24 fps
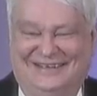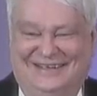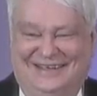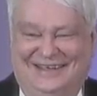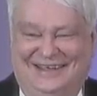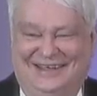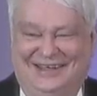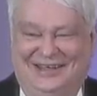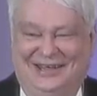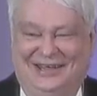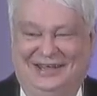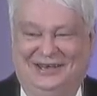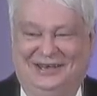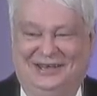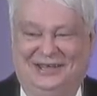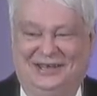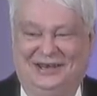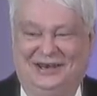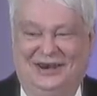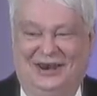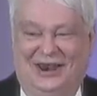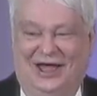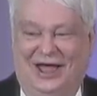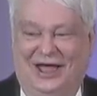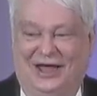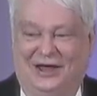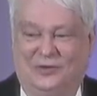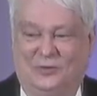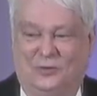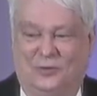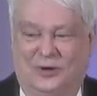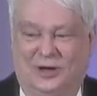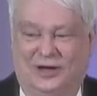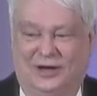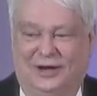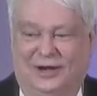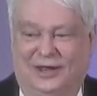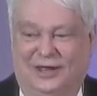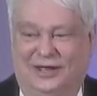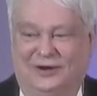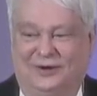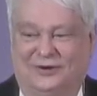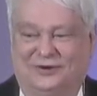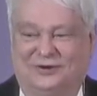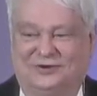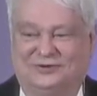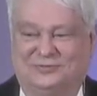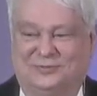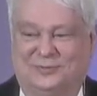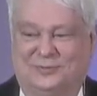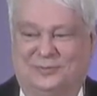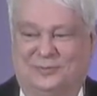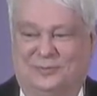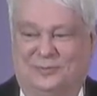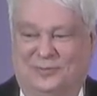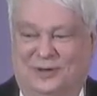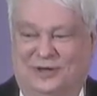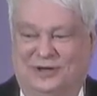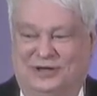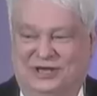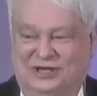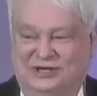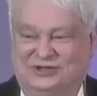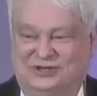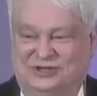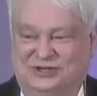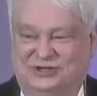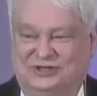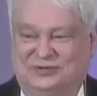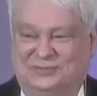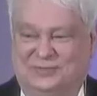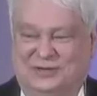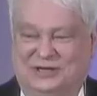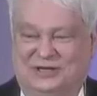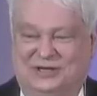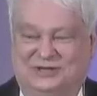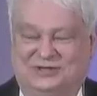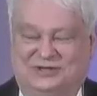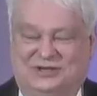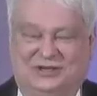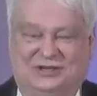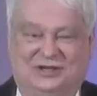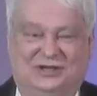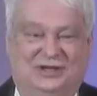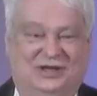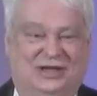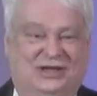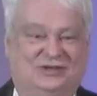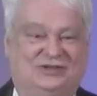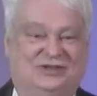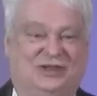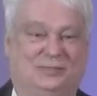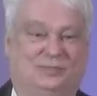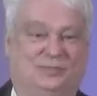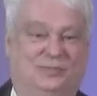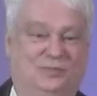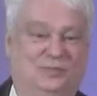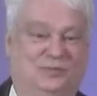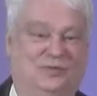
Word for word: he didn't like red letter editions because he said